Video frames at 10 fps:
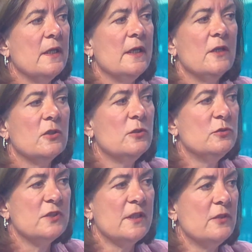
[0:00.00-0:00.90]

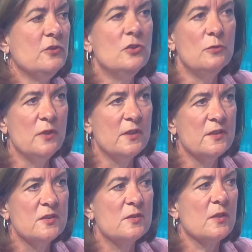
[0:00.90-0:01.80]
Including
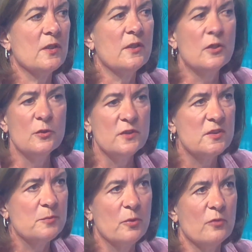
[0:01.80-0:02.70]
unions, including
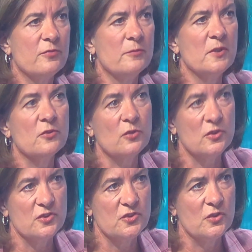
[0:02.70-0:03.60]
support from
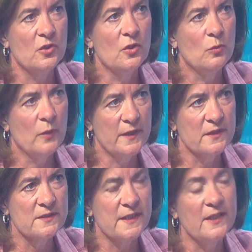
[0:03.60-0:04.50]
across
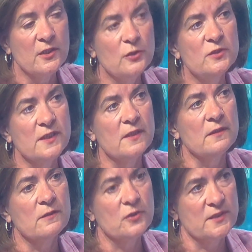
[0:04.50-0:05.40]
Wales, including
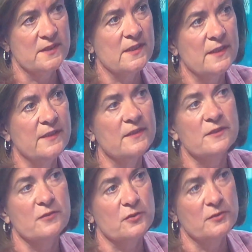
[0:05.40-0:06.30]
critically the
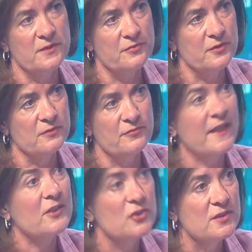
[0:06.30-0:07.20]
different
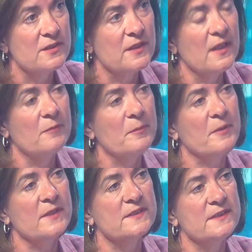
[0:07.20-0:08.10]
factions in the Labour
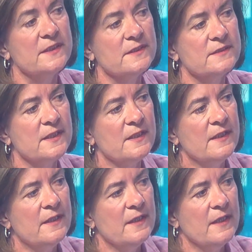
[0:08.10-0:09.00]
Party. And
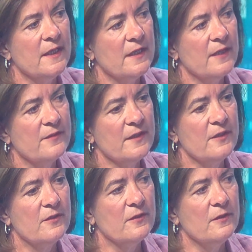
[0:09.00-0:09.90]
I
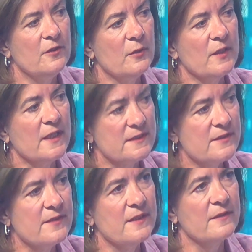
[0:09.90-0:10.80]
think, I'd like to
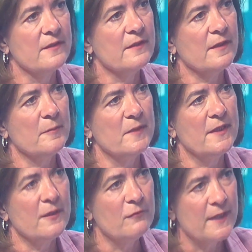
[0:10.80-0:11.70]
think that I'm in
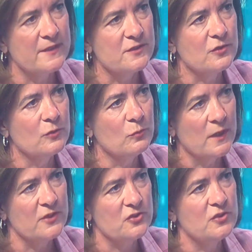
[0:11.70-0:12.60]
that radical
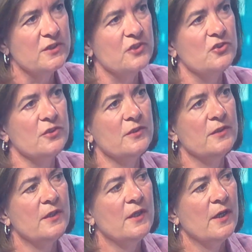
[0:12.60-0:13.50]
Welsh tradition
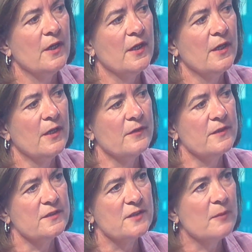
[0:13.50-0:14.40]
that
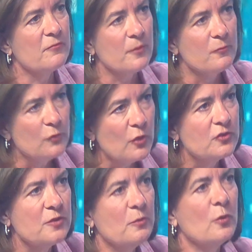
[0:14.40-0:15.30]
has come from
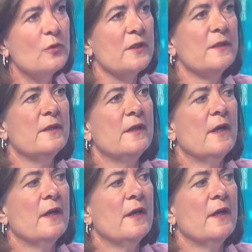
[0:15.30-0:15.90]
Eluned Morgan,